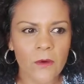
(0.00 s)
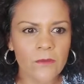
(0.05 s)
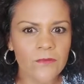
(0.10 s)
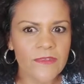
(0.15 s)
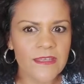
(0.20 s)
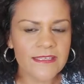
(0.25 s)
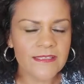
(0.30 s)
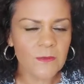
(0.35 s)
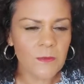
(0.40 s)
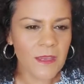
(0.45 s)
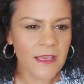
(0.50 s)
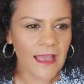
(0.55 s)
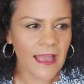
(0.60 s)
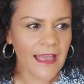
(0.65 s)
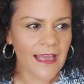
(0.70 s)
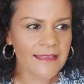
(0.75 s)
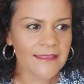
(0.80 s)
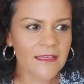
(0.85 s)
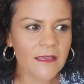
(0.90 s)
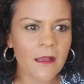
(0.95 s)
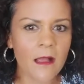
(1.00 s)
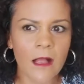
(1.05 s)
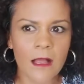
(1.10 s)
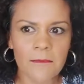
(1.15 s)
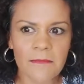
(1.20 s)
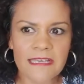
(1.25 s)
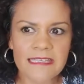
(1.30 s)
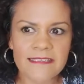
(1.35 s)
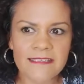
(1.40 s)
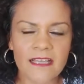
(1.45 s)
This week I had to call
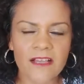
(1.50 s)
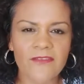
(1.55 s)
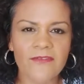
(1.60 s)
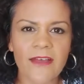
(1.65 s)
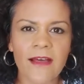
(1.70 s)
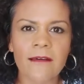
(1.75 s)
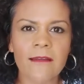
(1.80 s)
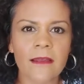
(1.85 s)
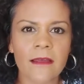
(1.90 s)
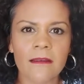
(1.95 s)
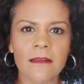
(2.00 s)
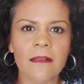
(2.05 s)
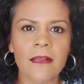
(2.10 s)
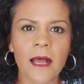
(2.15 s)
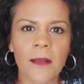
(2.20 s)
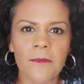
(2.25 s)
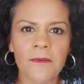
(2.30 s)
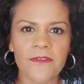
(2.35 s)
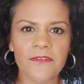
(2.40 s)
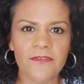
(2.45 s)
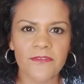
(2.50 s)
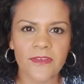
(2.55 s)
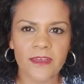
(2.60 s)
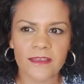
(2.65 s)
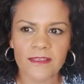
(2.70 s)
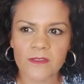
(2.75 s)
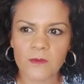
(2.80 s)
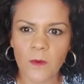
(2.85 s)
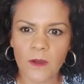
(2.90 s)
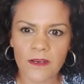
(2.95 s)
myself out on a couple of
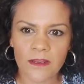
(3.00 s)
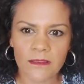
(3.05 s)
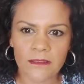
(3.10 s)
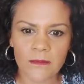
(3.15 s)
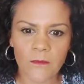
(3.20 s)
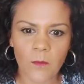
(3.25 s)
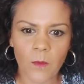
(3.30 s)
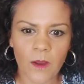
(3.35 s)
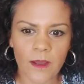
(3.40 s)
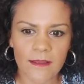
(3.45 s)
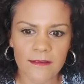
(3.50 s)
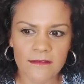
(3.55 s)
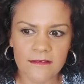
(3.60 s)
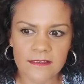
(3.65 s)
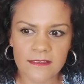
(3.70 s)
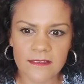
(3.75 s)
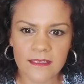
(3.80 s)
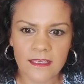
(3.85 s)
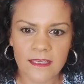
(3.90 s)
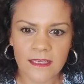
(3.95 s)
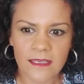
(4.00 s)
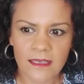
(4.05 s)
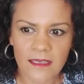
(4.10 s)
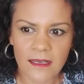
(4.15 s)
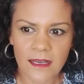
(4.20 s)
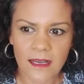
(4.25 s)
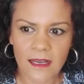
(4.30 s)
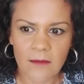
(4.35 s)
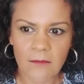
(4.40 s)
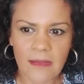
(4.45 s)
things. One of them was
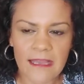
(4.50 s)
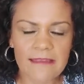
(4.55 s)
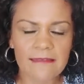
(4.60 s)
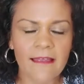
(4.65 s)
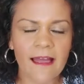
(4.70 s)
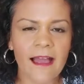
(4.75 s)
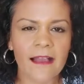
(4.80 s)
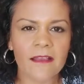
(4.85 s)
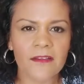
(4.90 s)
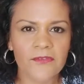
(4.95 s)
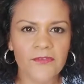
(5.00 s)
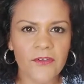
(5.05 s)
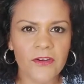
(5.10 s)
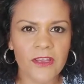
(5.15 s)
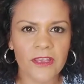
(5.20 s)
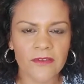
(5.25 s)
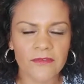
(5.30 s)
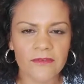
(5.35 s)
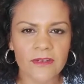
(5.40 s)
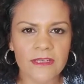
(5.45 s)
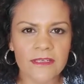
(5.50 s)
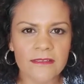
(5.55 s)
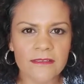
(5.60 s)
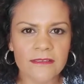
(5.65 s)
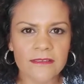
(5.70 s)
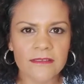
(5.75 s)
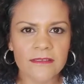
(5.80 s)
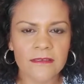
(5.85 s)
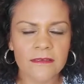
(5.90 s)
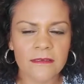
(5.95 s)
my lack of
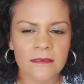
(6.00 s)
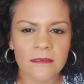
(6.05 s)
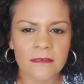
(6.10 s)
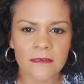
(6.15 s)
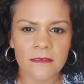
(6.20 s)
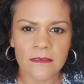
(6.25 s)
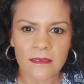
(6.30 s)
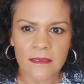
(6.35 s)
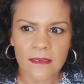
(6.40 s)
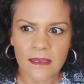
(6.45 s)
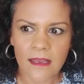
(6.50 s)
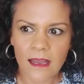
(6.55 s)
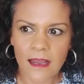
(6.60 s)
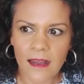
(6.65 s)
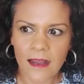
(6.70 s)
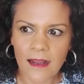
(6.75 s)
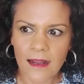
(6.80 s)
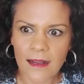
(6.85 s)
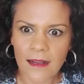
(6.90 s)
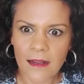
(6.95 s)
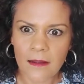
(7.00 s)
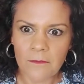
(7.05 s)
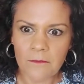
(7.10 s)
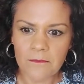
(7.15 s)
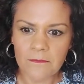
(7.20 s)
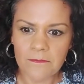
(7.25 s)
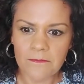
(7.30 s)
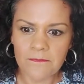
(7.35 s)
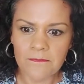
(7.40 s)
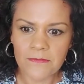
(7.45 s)
forgiveness
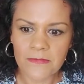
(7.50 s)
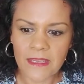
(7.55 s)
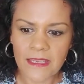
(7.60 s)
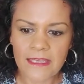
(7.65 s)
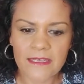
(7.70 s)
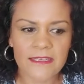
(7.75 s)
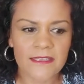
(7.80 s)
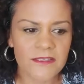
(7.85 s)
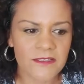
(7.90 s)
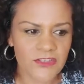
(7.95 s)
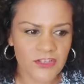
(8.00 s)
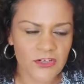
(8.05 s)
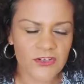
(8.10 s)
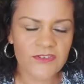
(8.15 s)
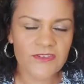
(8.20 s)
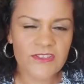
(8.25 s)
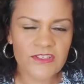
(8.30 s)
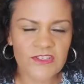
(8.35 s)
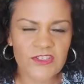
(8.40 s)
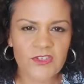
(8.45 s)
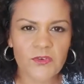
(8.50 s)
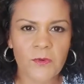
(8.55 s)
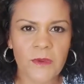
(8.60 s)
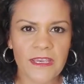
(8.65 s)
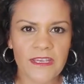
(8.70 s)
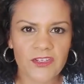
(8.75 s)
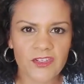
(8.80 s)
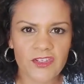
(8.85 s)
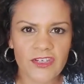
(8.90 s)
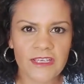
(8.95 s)
in a certain
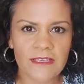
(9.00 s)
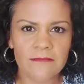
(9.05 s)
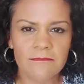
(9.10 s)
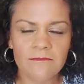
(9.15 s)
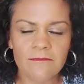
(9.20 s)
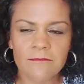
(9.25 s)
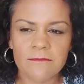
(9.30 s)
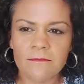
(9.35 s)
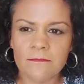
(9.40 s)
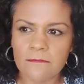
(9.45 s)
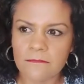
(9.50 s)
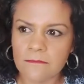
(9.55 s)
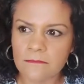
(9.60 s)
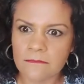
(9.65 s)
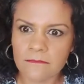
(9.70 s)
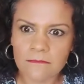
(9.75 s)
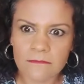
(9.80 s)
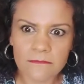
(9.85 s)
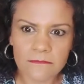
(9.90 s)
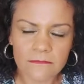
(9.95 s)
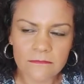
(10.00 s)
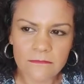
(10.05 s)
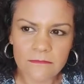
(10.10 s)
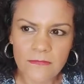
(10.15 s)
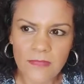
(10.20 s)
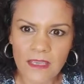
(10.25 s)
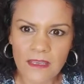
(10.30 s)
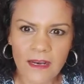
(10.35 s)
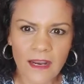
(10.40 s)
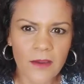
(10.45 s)
situation.
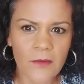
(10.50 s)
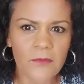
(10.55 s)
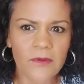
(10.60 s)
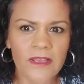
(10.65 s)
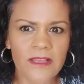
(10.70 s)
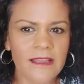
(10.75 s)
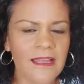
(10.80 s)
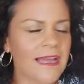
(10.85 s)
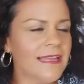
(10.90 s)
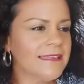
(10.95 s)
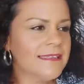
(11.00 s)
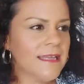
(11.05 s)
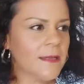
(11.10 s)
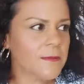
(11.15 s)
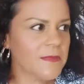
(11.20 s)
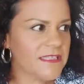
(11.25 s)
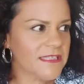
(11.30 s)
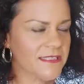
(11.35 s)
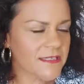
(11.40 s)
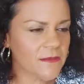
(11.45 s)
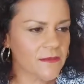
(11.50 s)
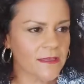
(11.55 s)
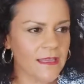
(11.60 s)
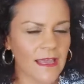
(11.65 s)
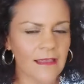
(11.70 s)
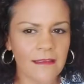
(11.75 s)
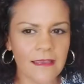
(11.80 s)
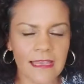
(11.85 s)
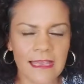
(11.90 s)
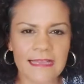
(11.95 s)
And I realized I was still
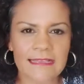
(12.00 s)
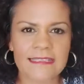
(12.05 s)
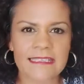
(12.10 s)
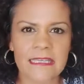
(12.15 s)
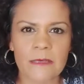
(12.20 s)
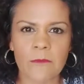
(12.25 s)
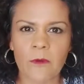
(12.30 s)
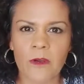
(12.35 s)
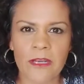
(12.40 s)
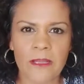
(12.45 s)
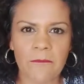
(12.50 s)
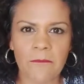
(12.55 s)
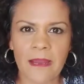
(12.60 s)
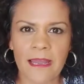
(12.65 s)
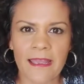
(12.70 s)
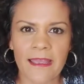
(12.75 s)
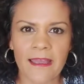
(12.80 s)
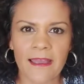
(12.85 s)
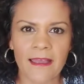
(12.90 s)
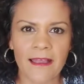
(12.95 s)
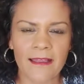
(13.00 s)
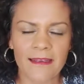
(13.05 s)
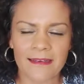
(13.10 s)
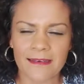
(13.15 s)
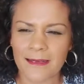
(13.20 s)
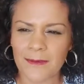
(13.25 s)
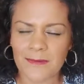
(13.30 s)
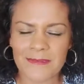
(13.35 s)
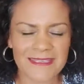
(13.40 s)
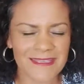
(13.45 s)
yelling at someone in my head,
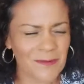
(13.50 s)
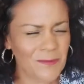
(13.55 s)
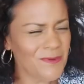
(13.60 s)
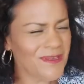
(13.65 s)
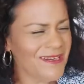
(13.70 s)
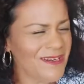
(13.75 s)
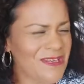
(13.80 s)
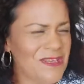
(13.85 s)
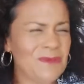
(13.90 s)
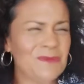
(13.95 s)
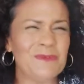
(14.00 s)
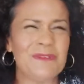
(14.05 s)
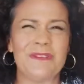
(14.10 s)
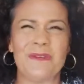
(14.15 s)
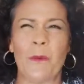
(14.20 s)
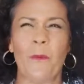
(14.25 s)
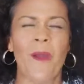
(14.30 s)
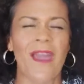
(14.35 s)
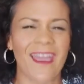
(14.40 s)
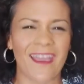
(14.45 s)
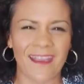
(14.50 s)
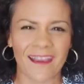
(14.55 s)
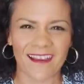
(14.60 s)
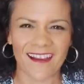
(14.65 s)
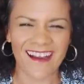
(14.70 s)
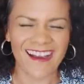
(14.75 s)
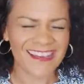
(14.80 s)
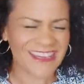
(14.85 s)
and I was like, what are you doing?